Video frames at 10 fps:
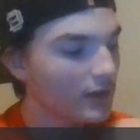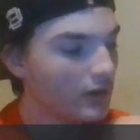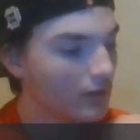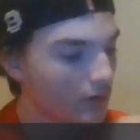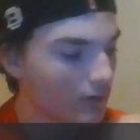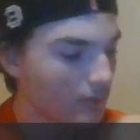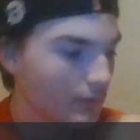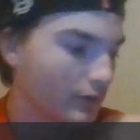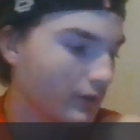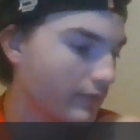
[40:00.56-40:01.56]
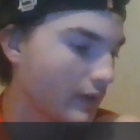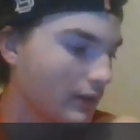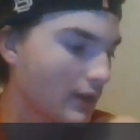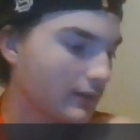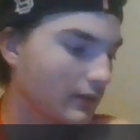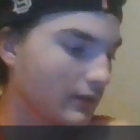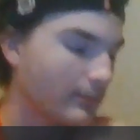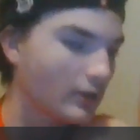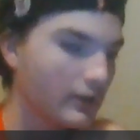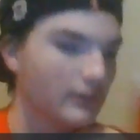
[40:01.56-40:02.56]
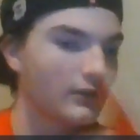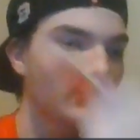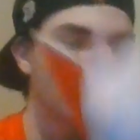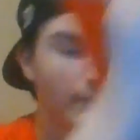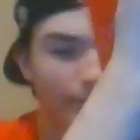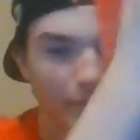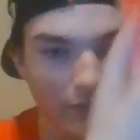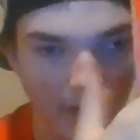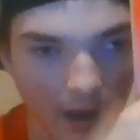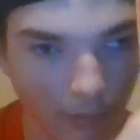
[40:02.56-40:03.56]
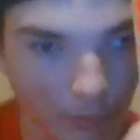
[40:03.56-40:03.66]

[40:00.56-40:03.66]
on here are really fantastic. And plus, this was the first